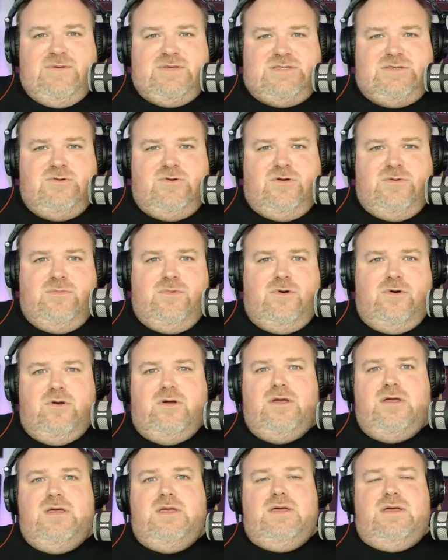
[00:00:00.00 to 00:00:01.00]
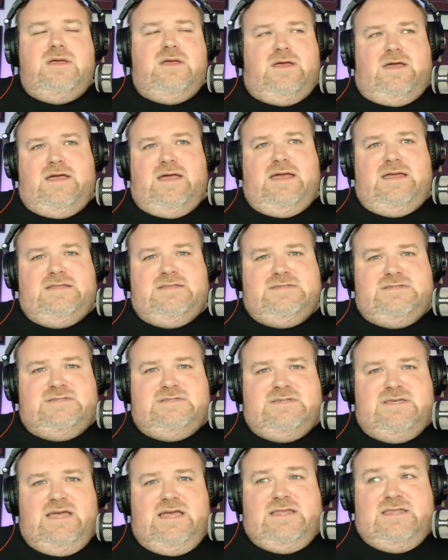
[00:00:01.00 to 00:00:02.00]
Silkenborg,
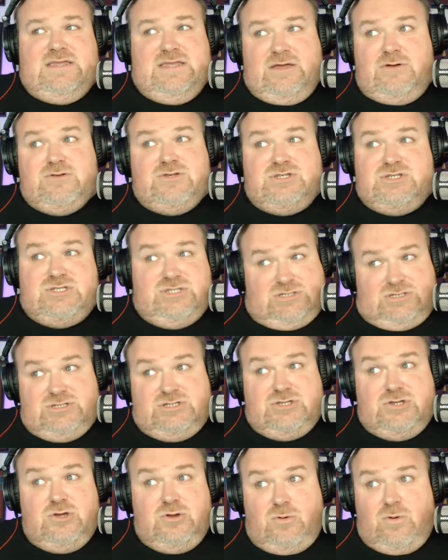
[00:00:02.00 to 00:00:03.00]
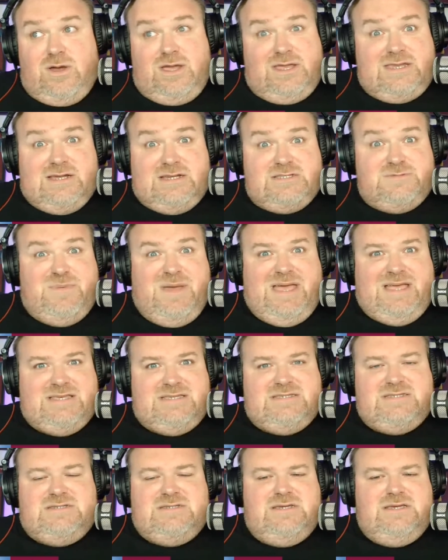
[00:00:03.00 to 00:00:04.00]
and he'll just do what he does
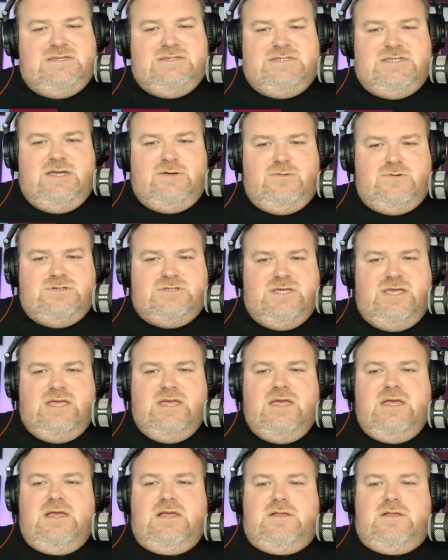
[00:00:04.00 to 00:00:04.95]
best. And so we'll see.